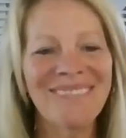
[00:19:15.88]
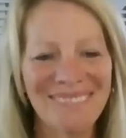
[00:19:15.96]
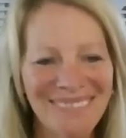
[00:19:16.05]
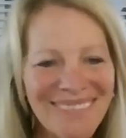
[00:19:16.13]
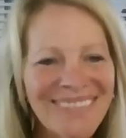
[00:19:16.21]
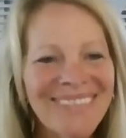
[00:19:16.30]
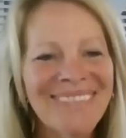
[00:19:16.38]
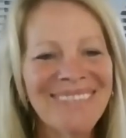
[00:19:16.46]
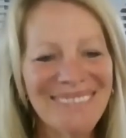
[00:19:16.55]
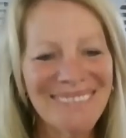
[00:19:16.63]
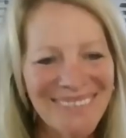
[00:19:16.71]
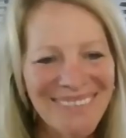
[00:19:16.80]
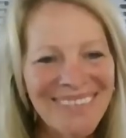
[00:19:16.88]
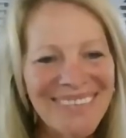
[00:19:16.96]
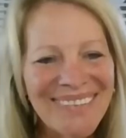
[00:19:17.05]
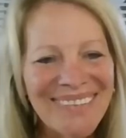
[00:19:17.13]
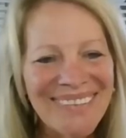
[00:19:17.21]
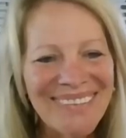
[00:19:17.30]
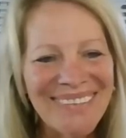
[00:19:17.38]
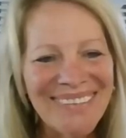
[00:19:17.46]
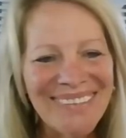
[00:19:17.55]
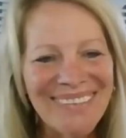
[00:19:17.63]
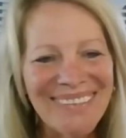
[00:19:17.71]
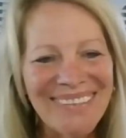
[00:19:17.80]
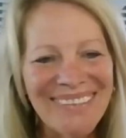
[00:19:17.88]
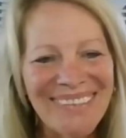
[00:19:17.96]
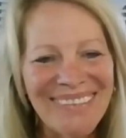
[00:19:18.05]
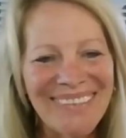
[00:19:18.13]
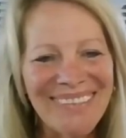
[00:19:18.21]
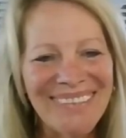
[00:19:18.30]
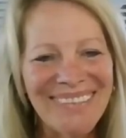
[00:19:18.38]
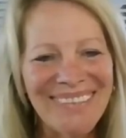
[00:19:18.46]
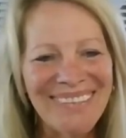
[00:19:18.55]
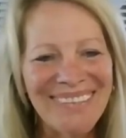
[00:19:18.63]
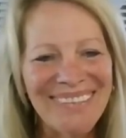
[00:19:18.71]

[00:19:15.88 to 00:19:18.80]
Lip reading: No words are spoken by the person on screen.